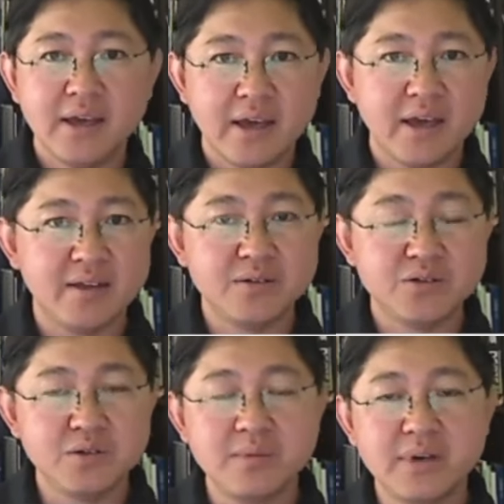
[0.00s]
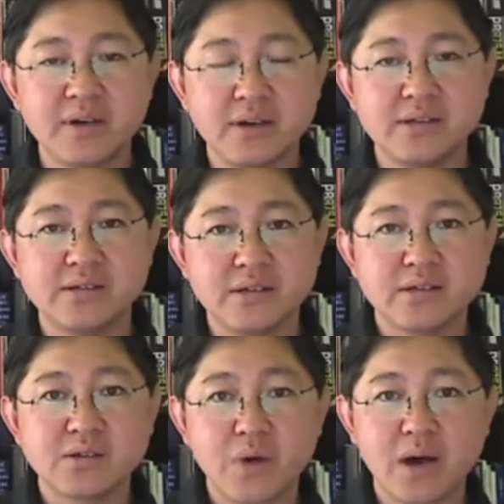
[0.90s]
And Joomla is
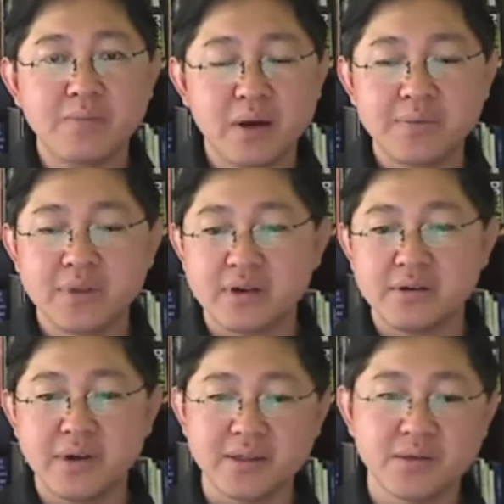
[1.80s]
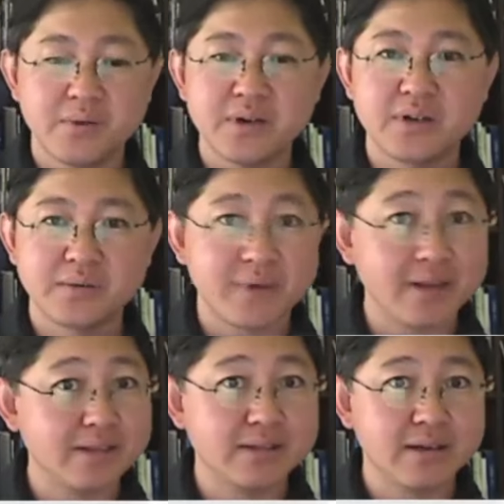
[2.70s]
is quite popular around the world. It
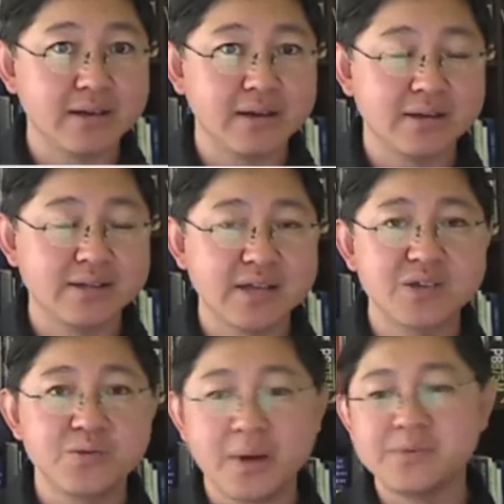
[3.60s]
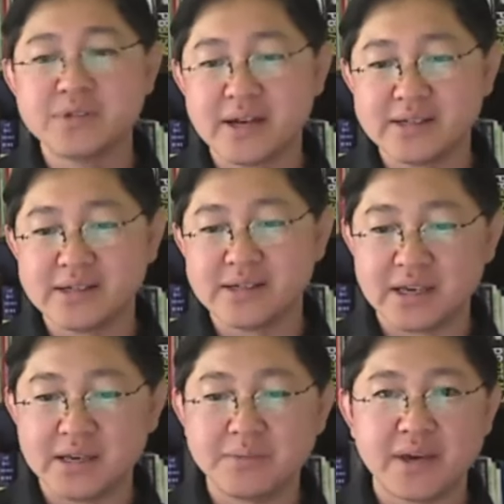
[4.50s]
runs uh, such websites as
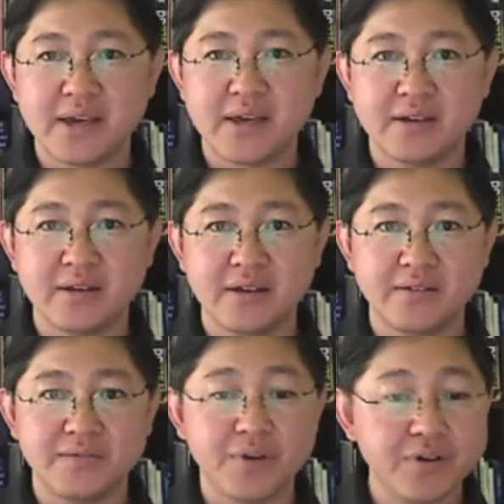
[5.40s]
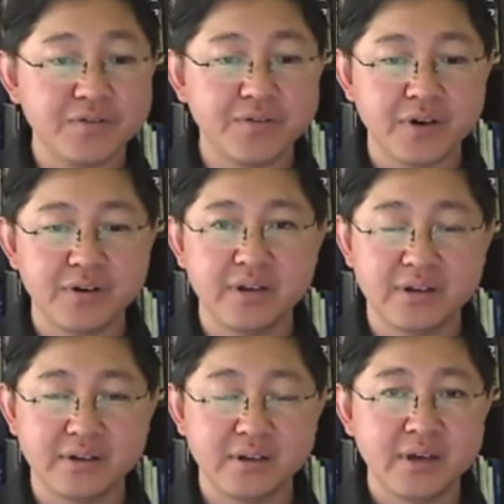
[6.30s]
eBay and, and Vodafone,
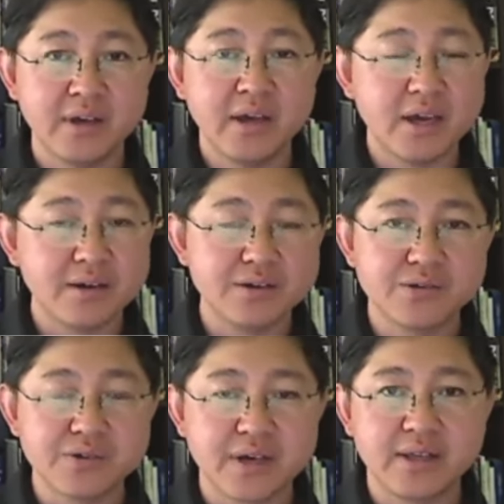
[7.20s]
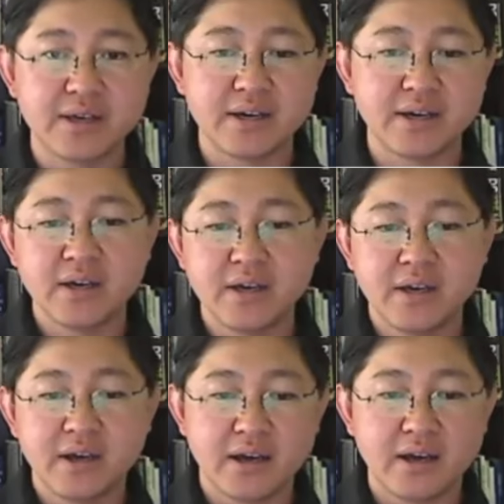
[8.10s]
and here in Australia
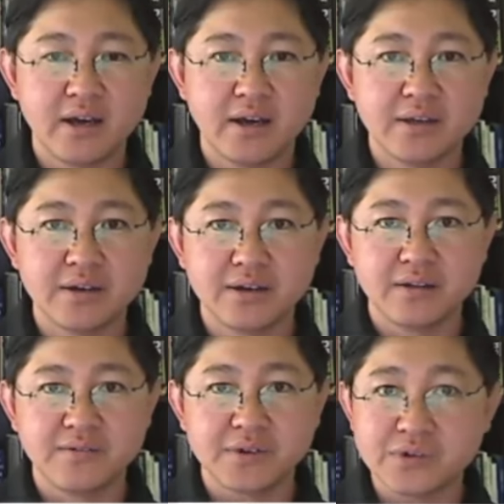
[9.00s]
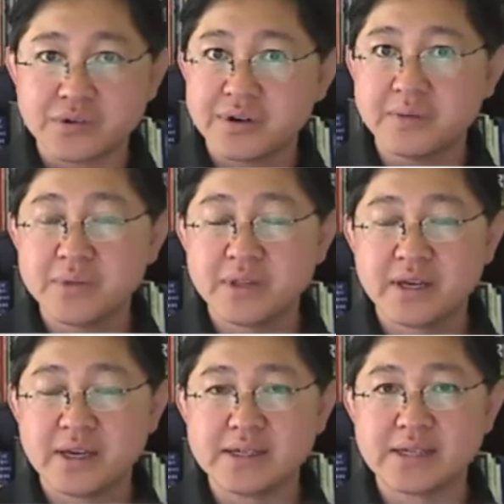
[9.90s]
uh, you know, the Victorian
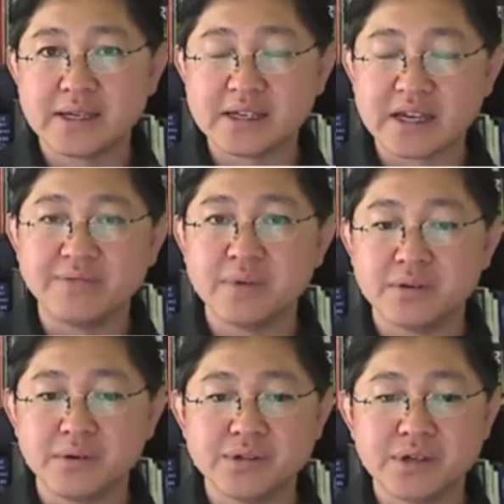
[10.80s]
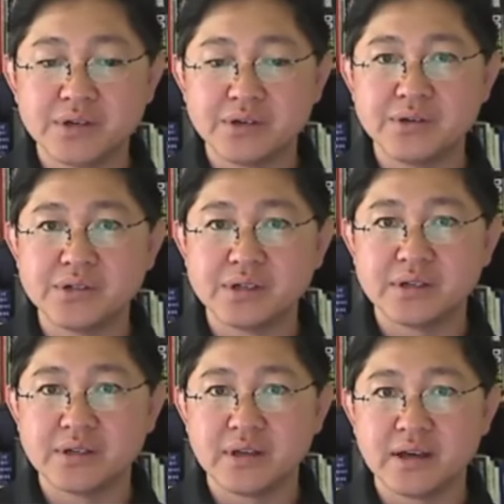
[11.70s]
police and government also use
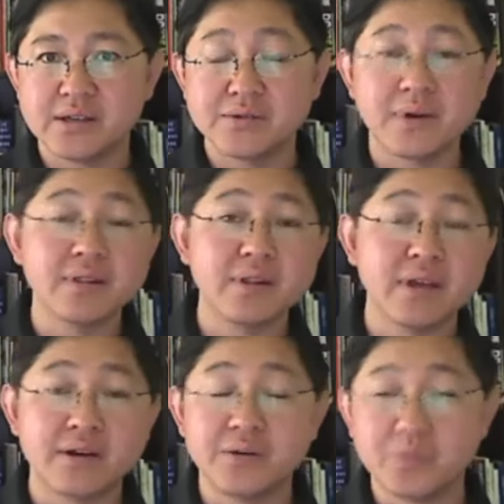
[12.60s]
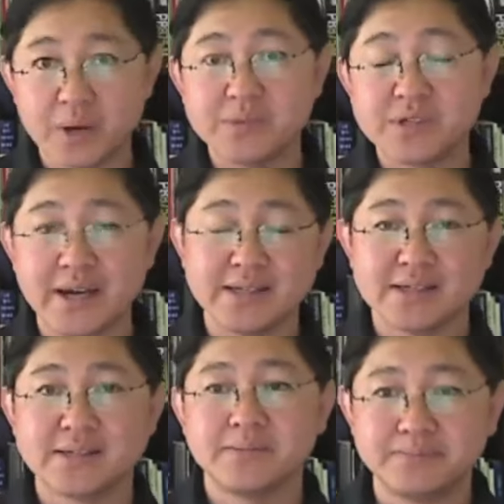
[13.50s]
it uh, to run their own
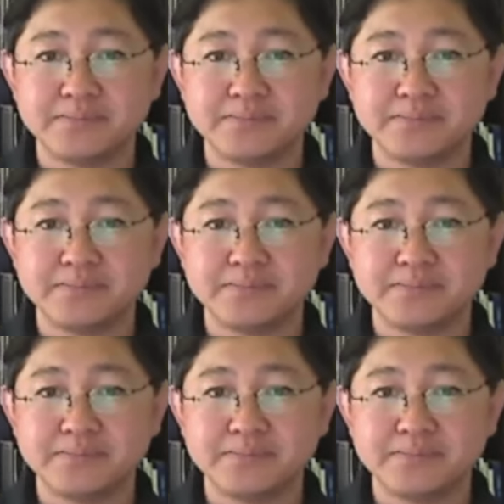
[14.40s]
websites.